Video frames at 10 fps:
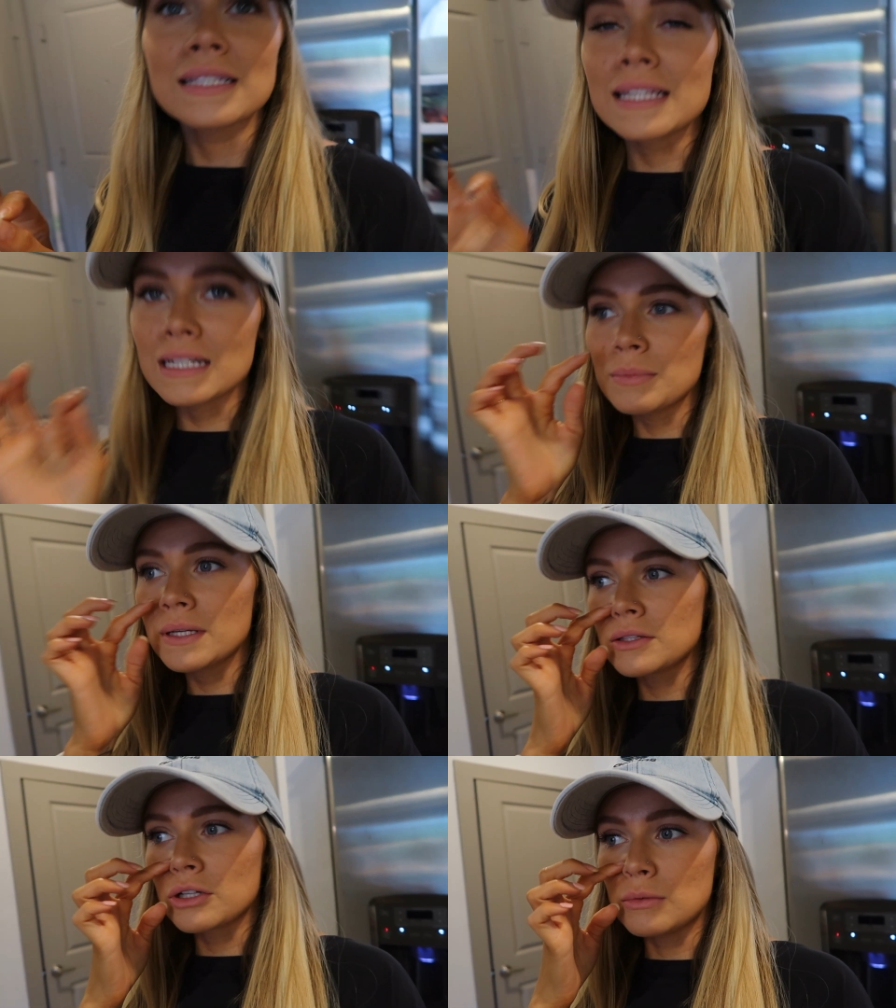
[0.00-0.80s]
is gonna
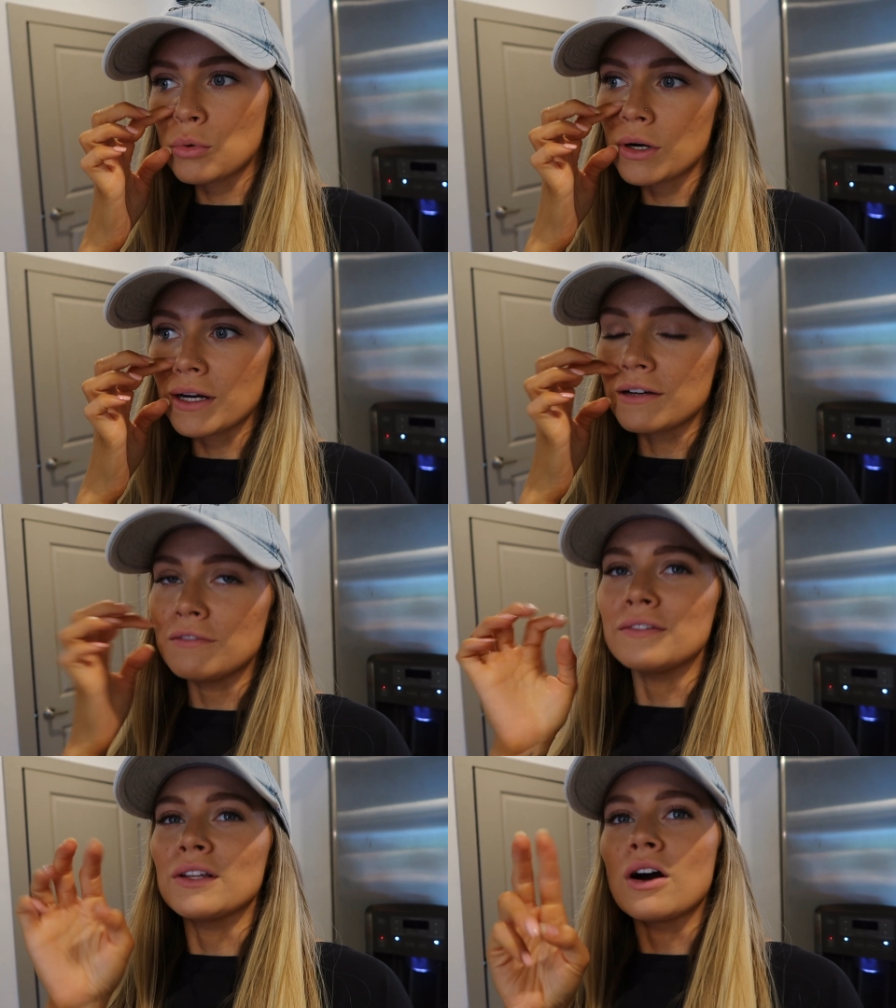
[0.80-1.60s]
be a little more
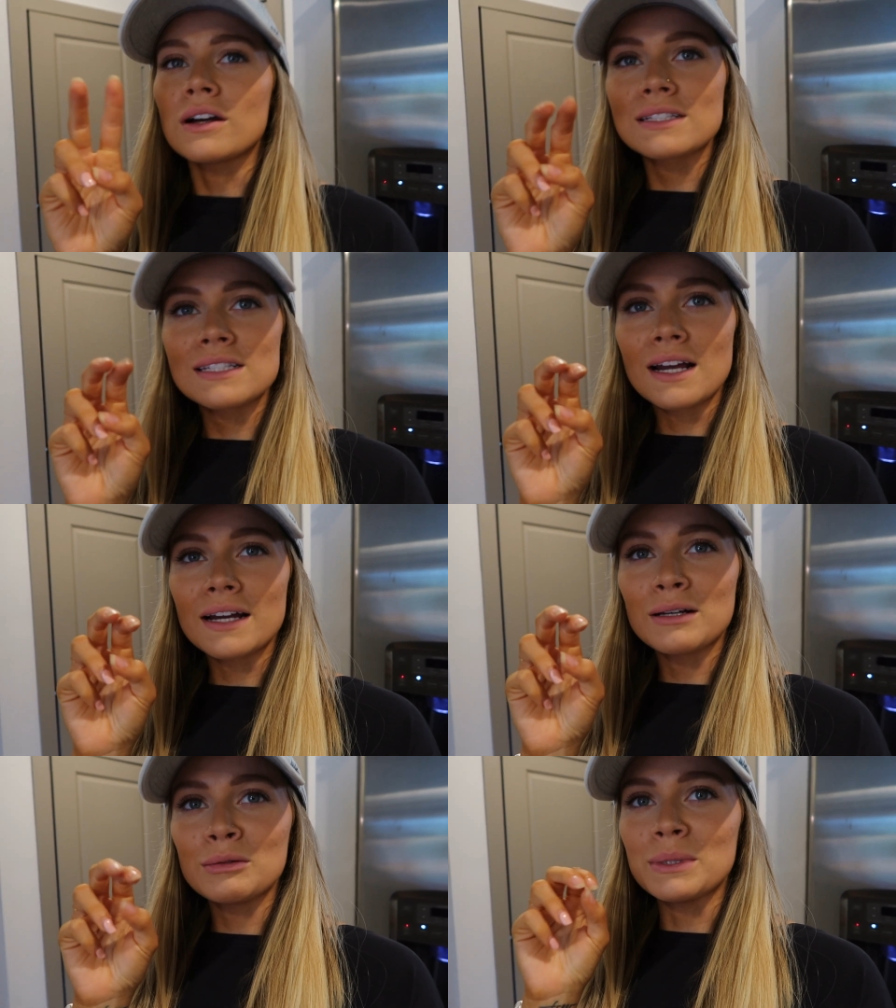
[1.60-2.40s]
vlog
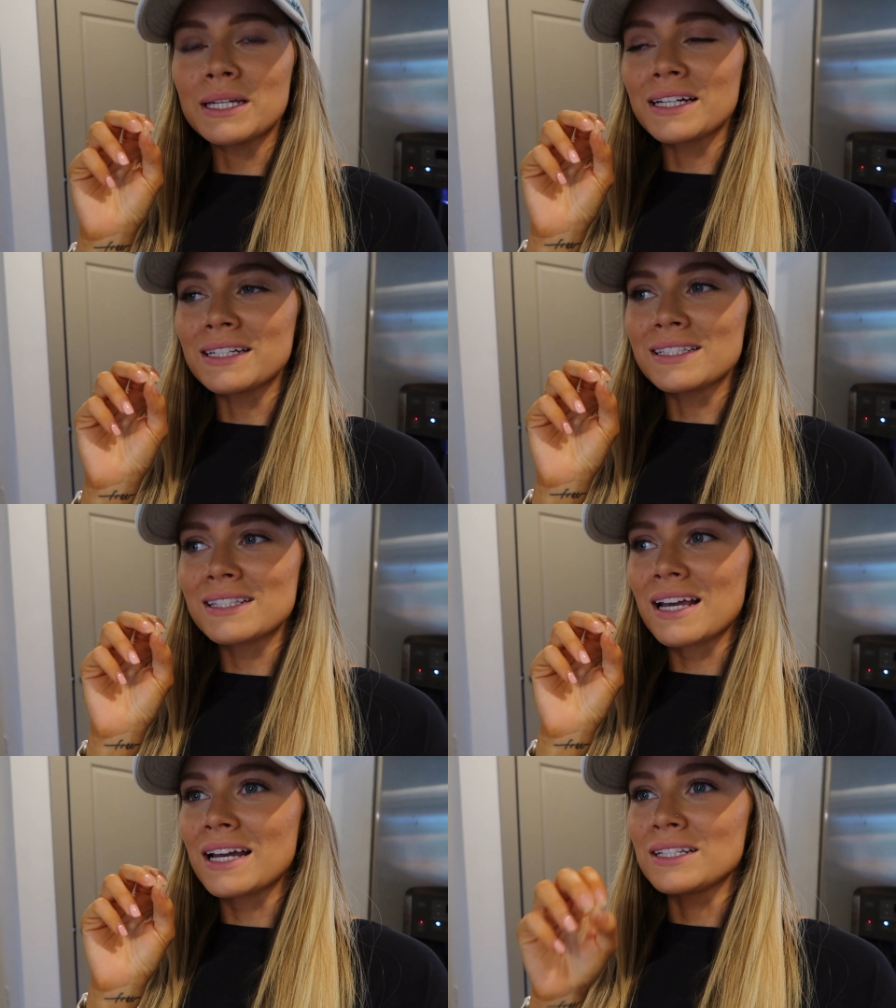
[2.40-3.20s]
style
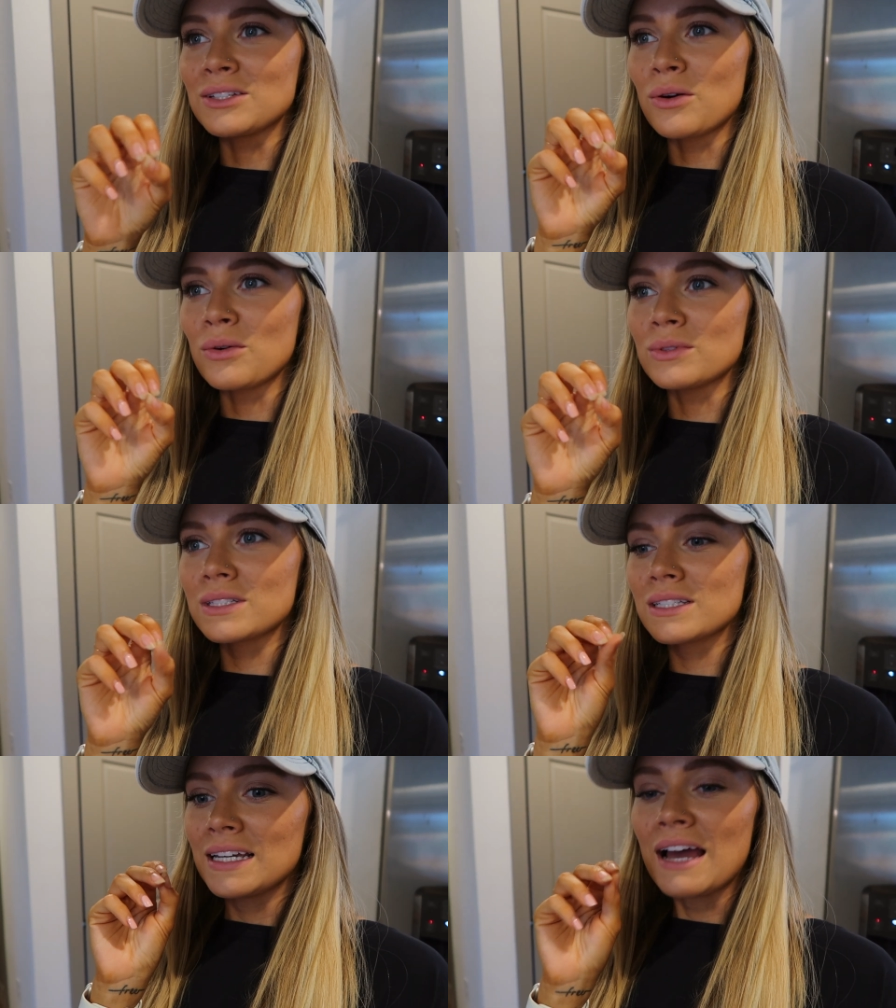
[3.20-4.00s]
because I
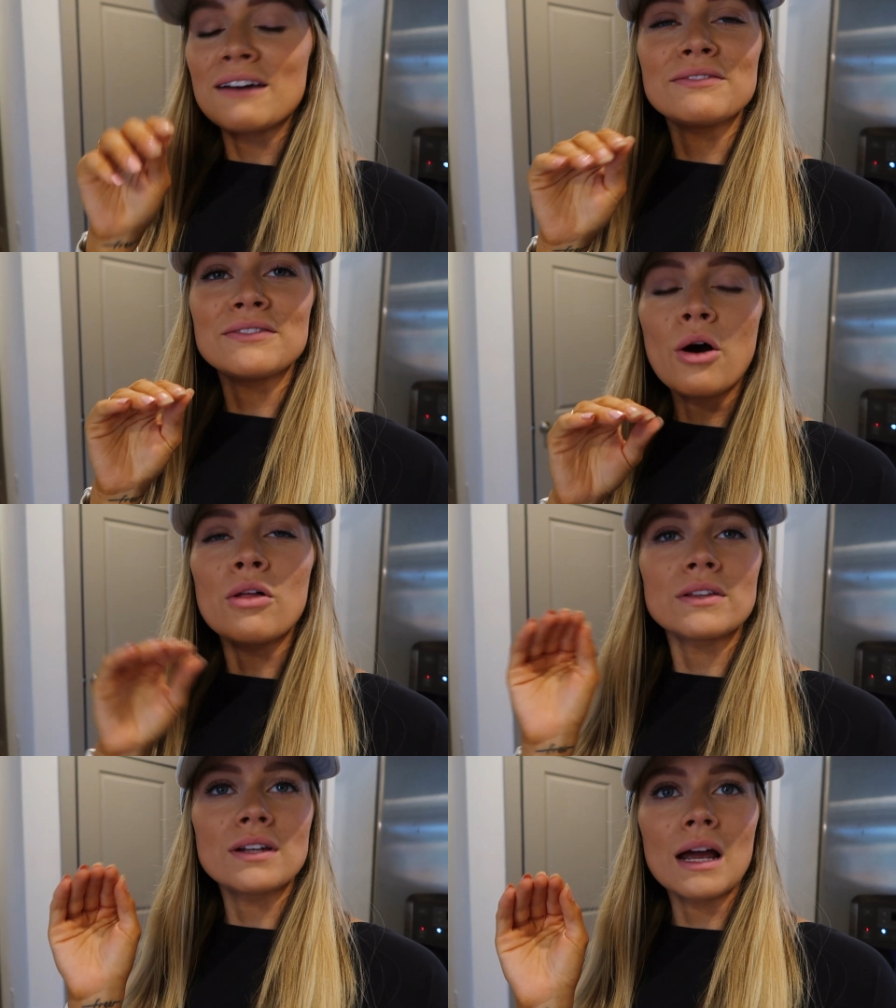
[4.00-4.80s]
don't have
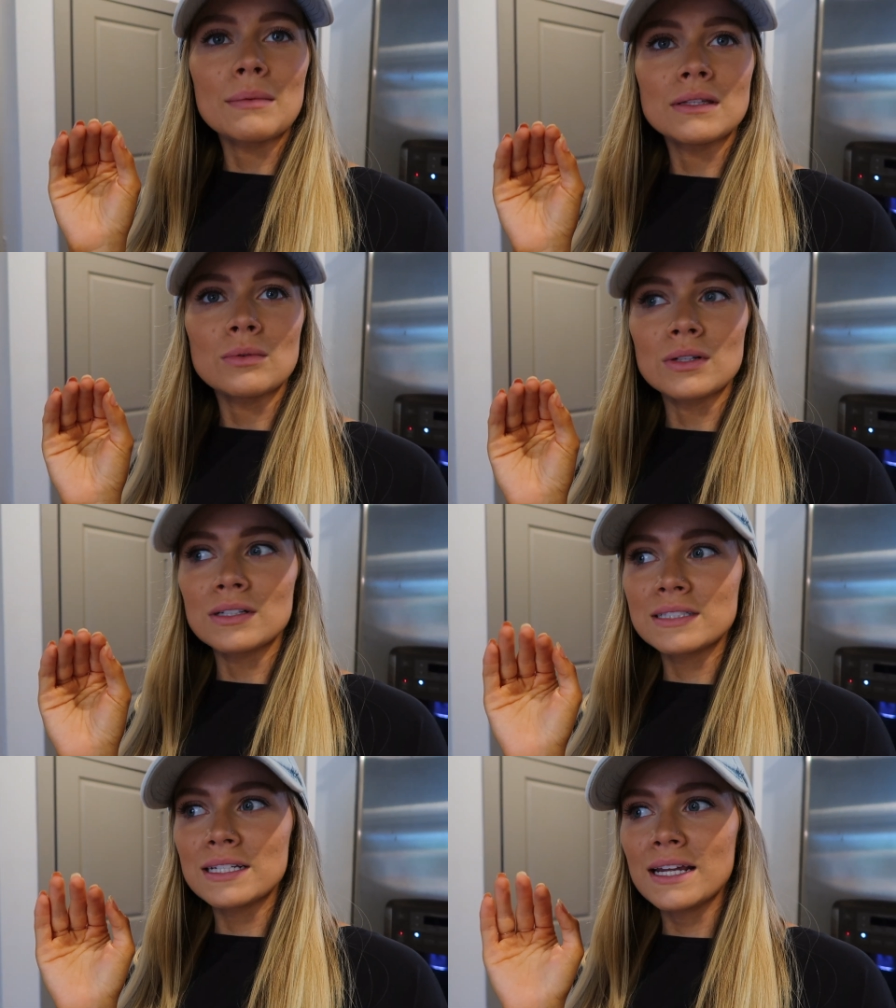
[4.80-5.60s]
all the time in the
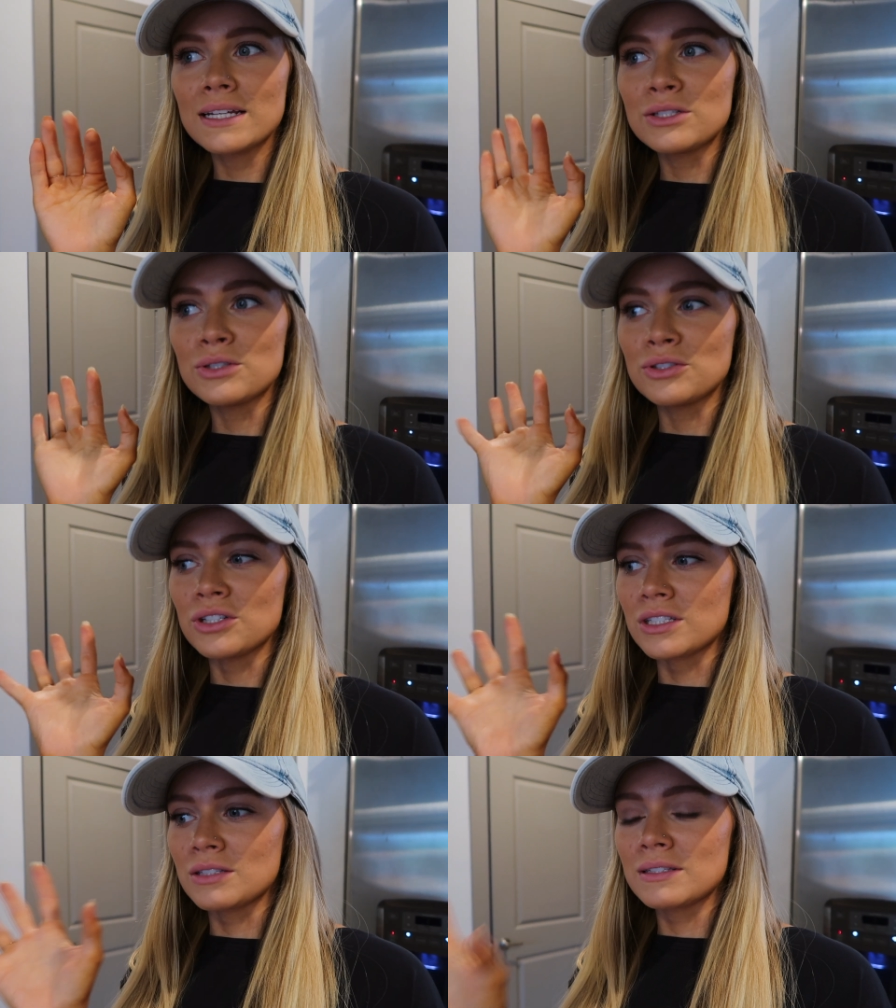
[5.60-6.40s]
world today to
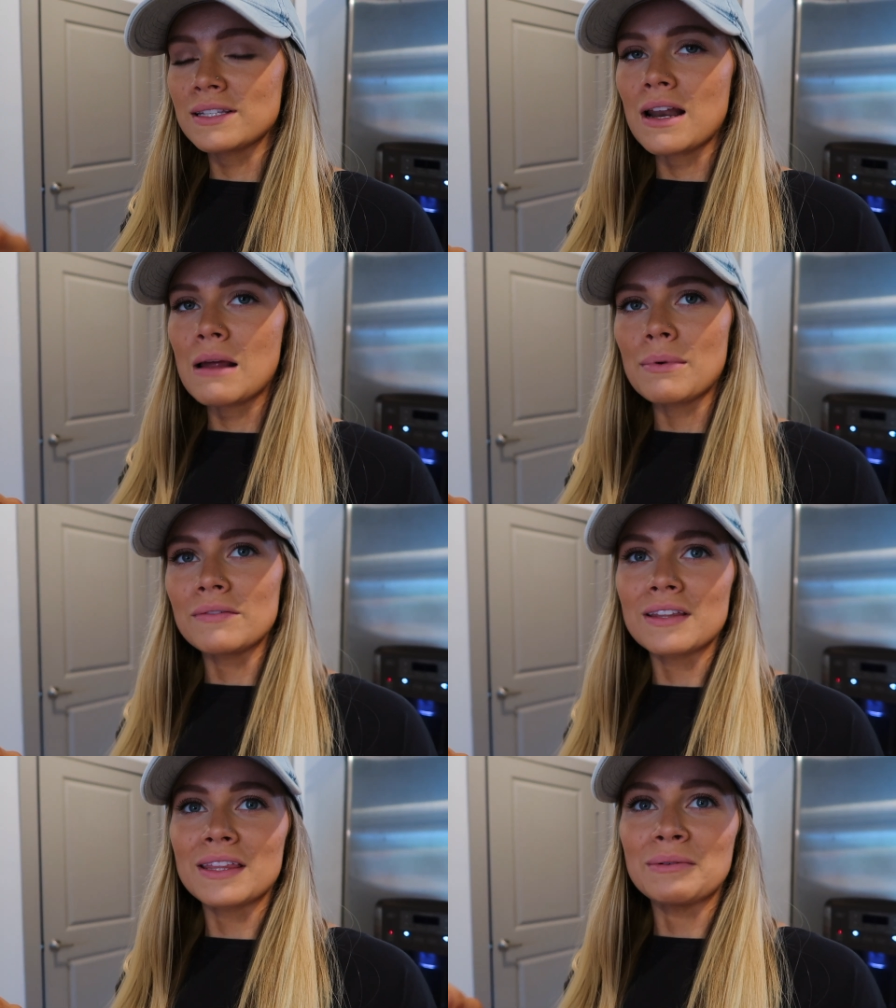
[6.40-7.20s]
just set up
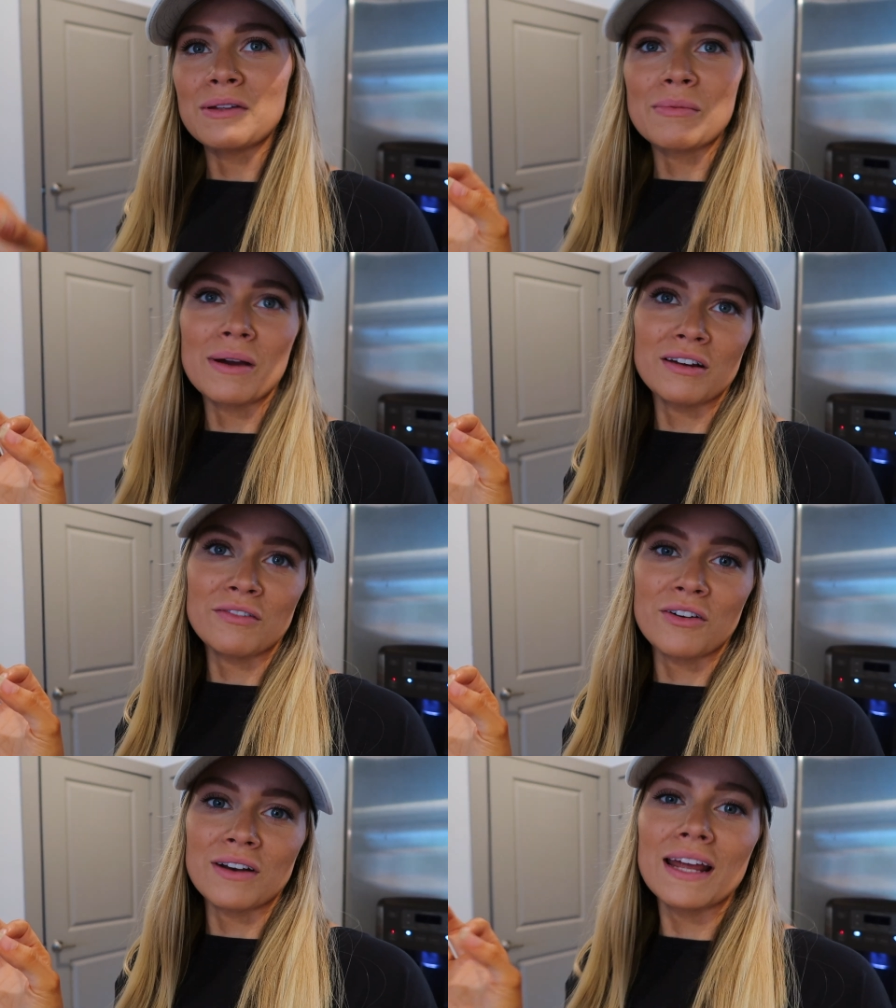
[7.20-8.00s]
everything with a
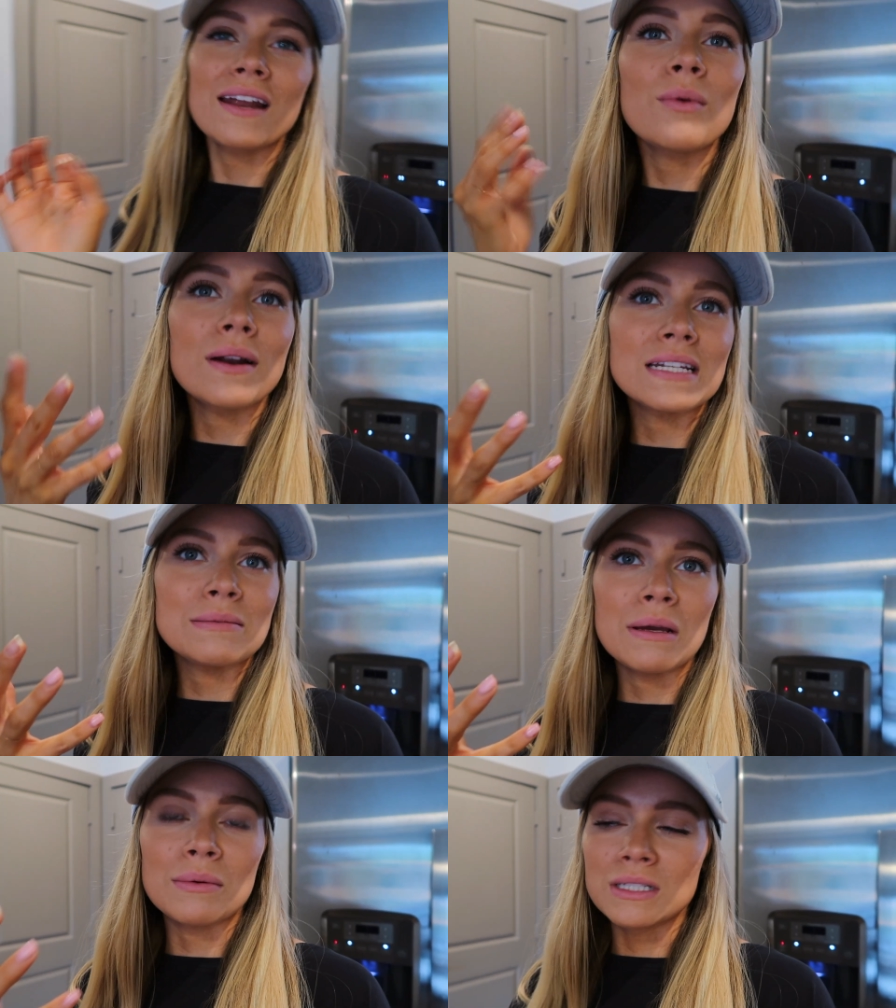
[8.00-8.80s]
microphone, and I wanted
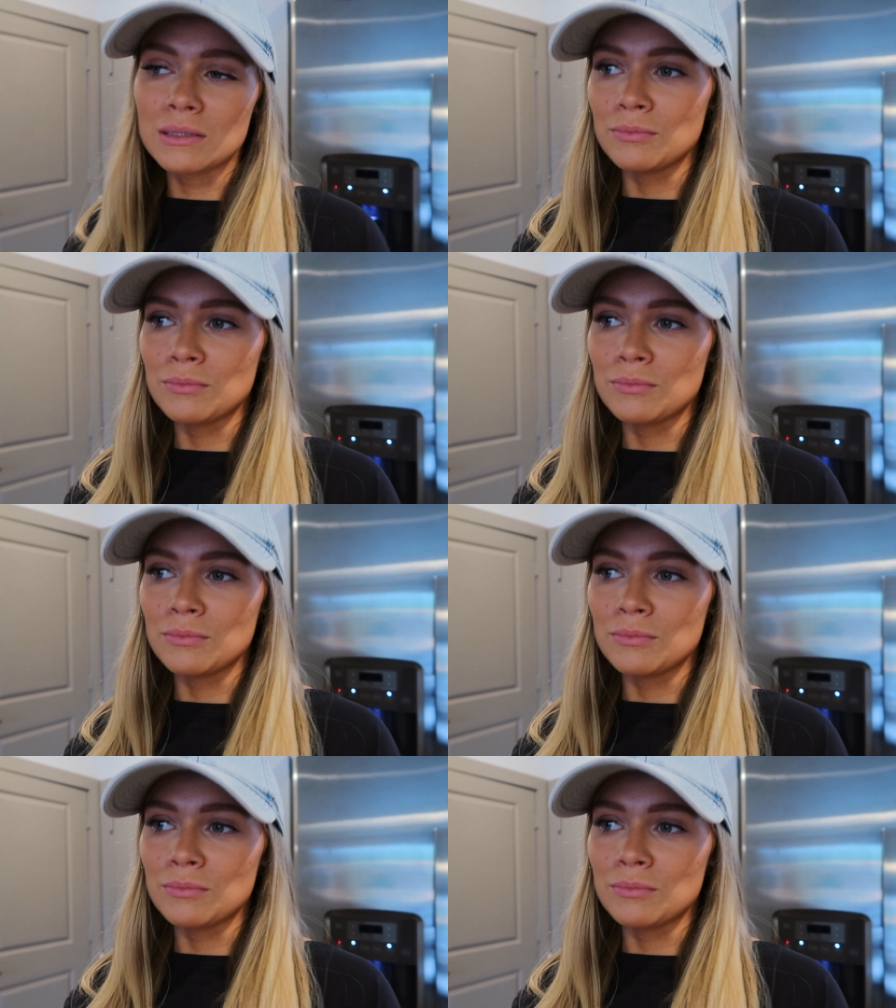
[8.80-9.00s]
to be able to